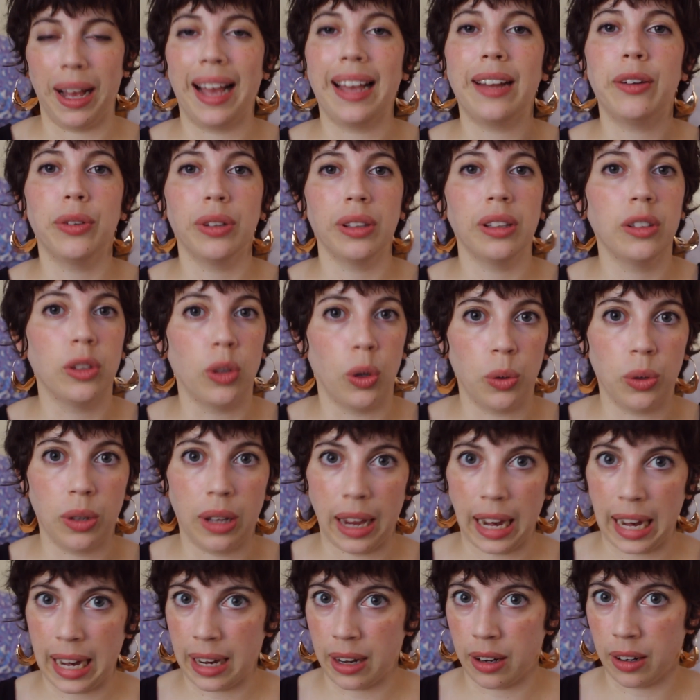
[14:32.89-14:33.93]
I really don't
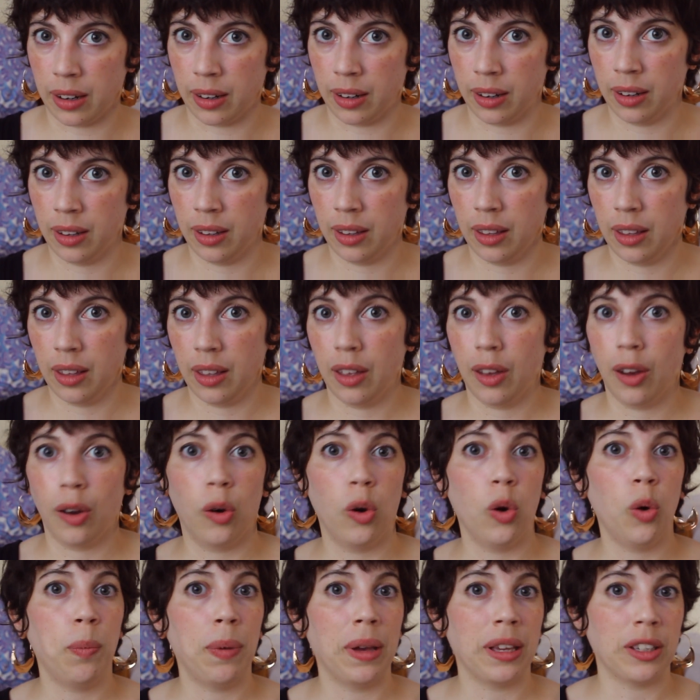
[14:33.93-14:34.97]
care
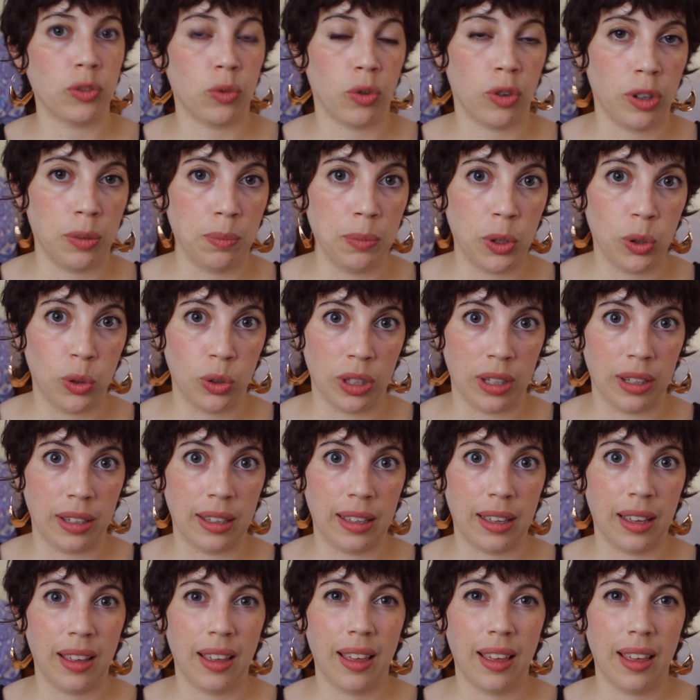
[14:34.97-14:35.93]
who pays for her music.